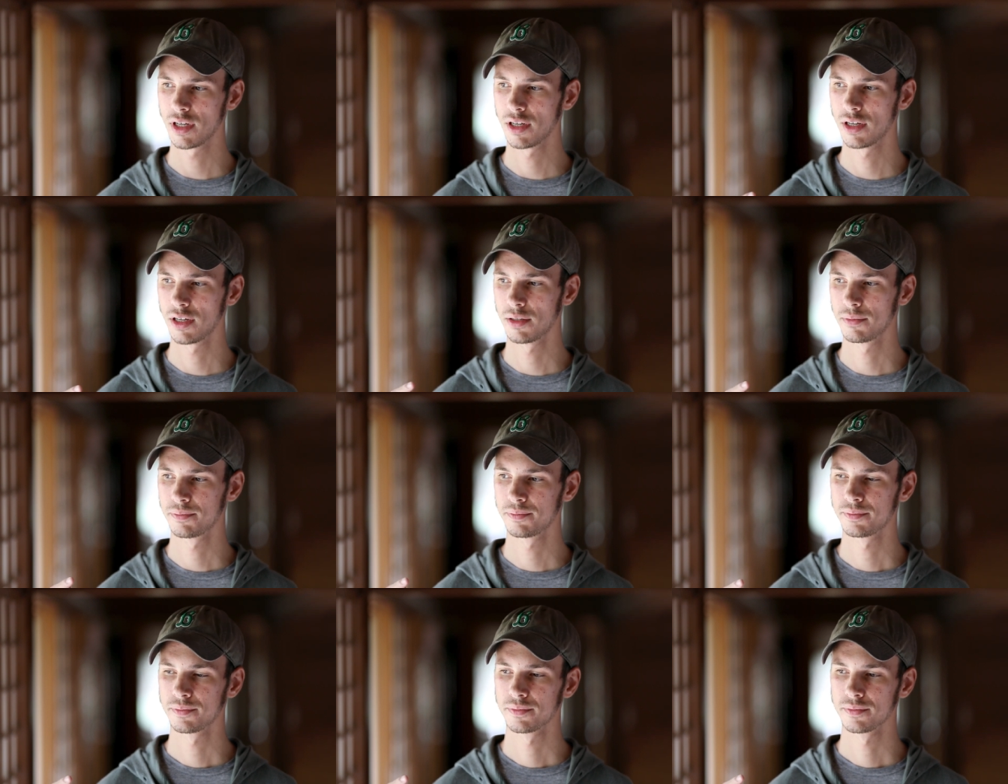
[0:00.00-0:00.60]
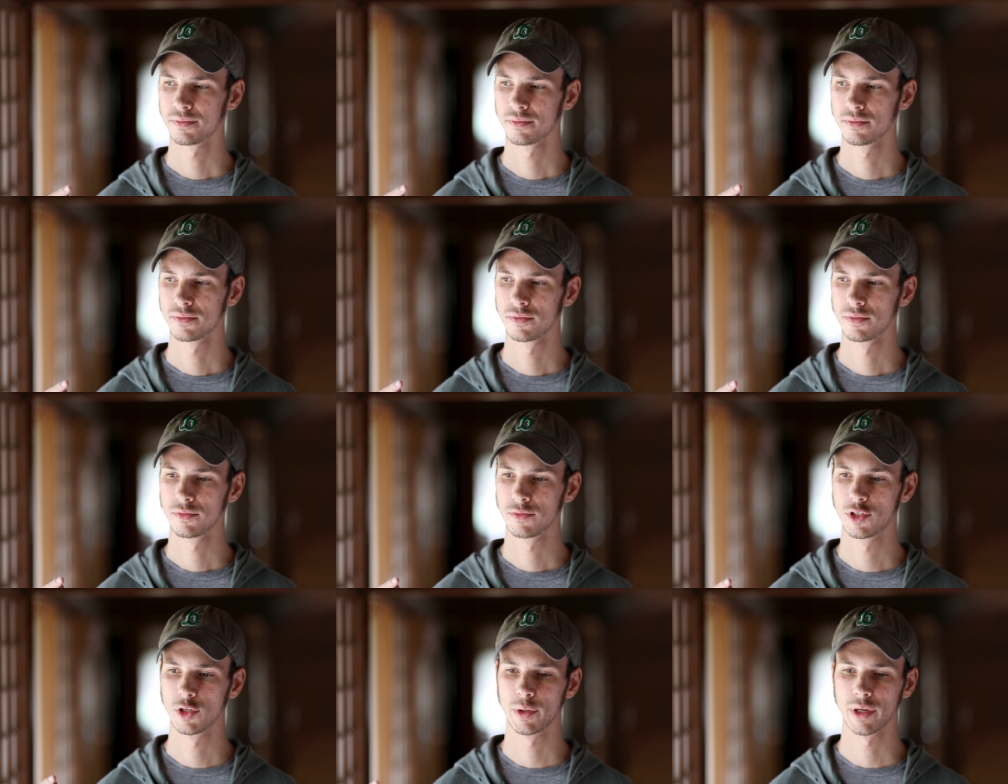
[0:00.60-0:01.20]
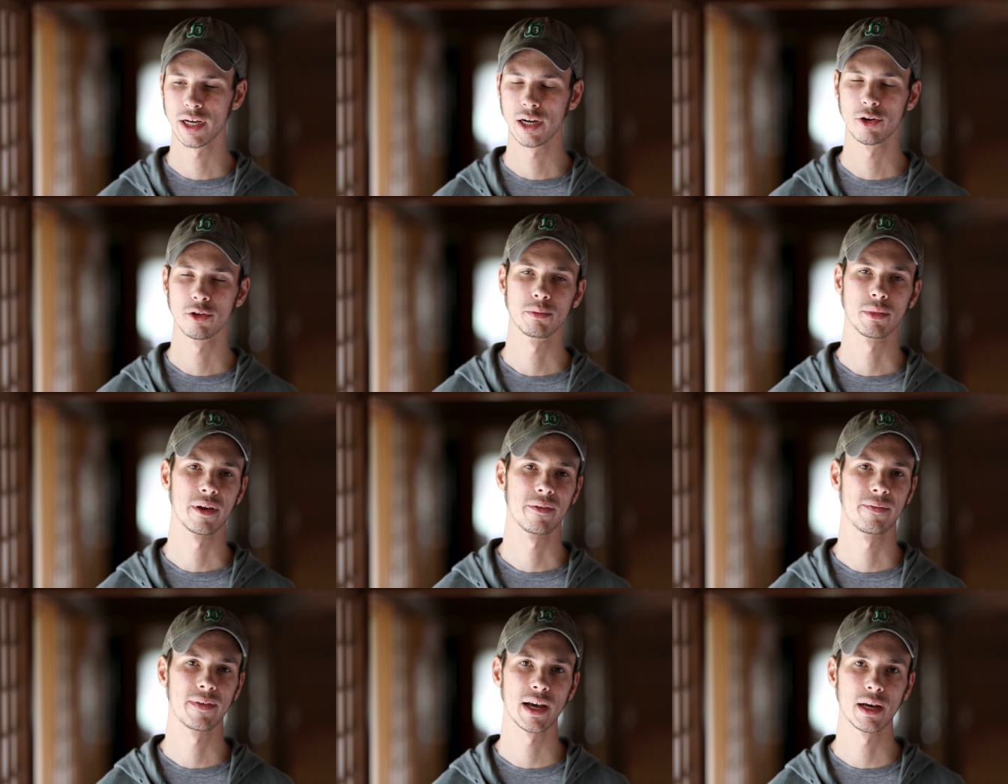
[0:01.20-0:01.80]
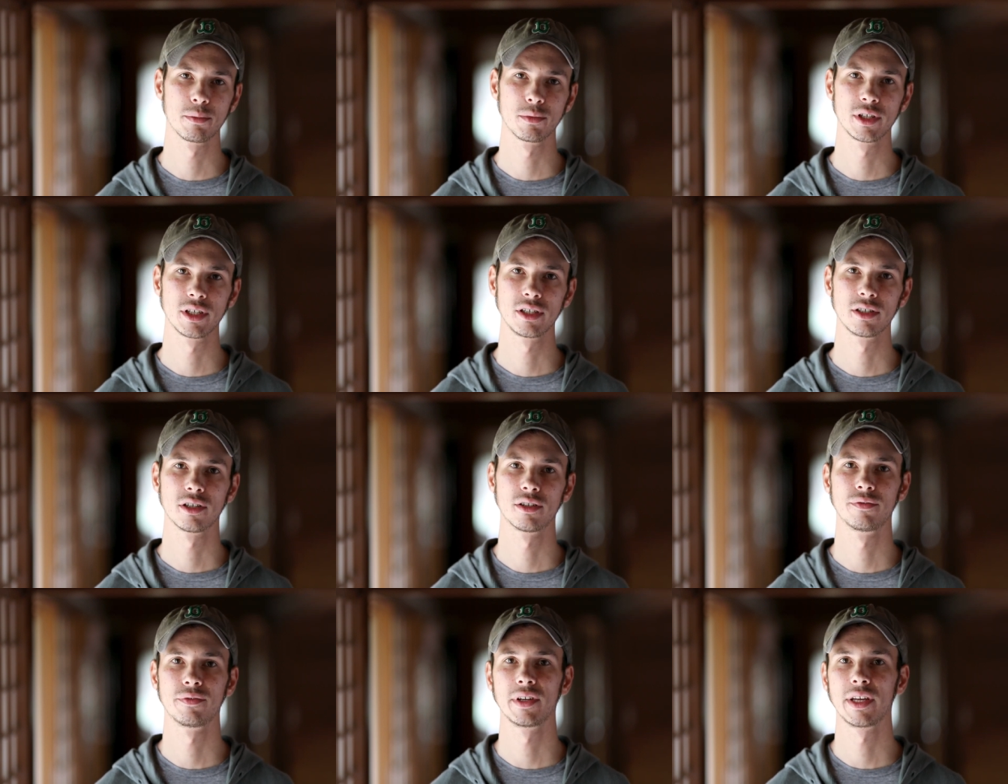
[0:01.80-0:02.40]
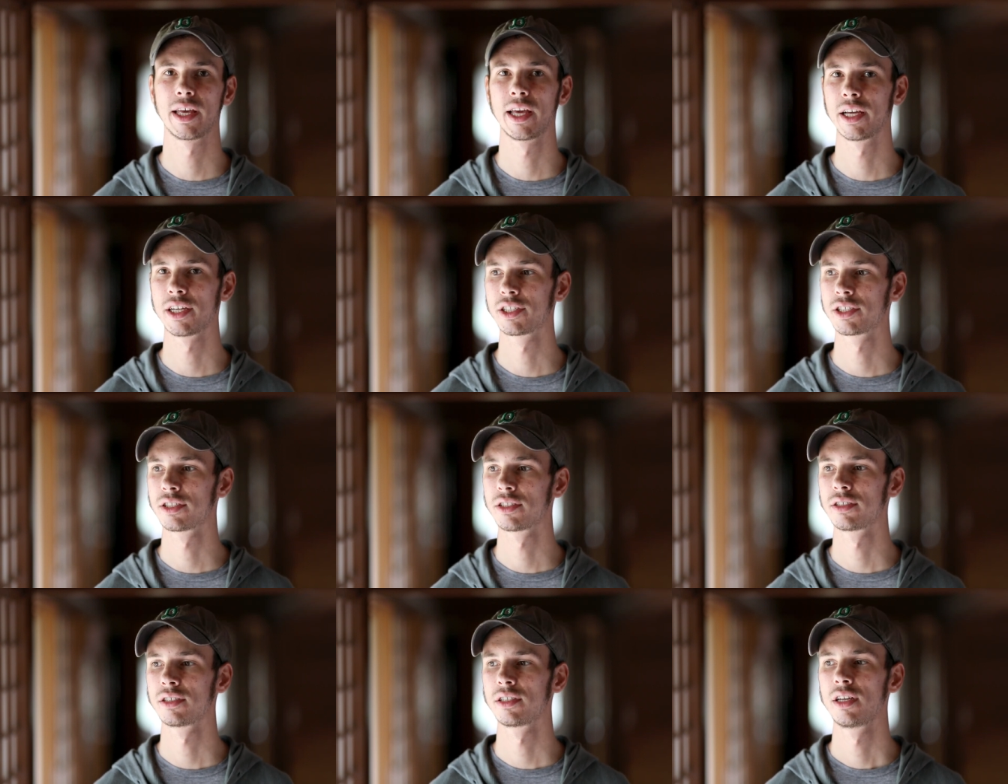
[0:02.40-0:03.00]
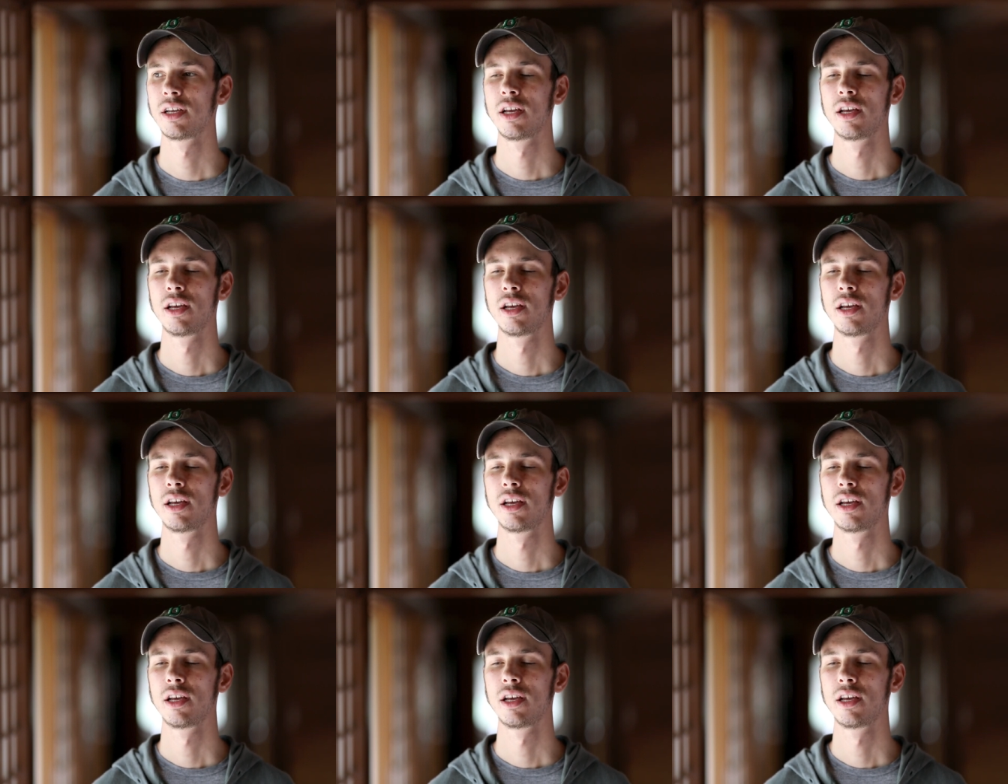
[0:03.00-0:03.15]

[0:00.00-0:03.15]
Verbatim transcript: um, going out with my family on vacation.